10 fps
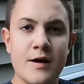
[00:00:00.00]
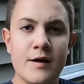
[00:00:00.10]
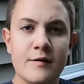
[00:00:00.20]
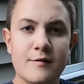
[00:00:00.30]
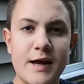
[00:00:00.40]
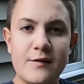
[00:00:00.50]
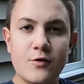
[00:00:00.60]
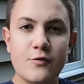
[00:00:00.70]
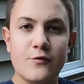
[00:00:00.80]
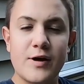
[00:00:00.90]
Stay
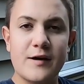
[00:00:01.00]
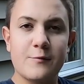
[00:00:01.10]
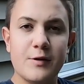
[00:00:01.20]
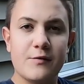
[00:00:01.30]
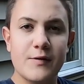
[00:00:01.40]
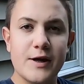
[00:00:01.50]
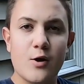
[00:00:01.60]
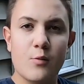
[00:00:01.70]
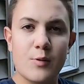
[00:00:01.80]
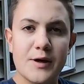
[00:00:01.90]
tuned for next week's
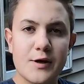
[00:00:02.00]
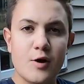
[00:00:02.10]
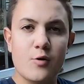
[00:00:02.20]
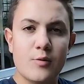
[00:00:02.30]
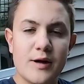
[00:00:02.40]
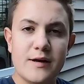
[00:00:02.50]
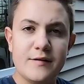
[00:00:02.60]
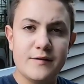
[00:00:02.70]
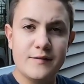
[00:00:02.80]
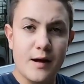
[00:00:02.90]
video where we're going to go
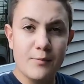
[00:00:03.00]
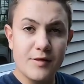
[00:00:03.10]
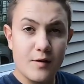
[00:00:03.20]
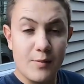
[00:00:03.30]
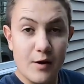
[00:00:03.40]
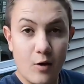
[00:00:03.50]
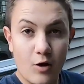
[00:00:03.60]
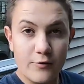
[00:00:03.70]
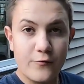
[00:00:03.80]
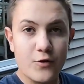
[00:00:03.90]
into depth about
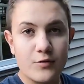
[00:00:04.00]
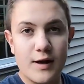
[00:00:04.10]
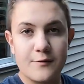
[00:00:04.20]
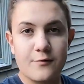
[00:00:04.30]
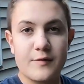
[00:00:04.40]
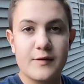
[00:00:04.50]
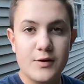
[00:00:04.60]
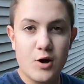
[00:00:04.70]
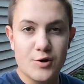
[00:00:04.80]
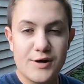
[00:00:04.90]
all the fertilizers in the
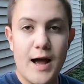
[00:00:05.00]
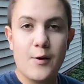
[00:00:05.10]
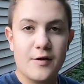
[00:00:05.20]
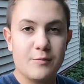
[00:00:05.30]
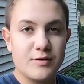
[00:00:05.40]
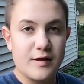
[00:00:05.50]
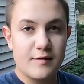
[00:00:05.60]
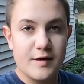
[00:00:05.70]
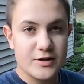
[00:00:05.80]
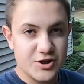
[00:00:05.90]
yard and how I split
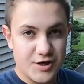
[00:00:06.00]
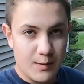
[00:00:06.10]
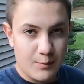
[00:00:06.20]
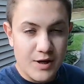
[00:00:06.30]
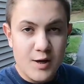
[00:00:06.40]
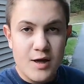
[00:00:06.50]
that section up.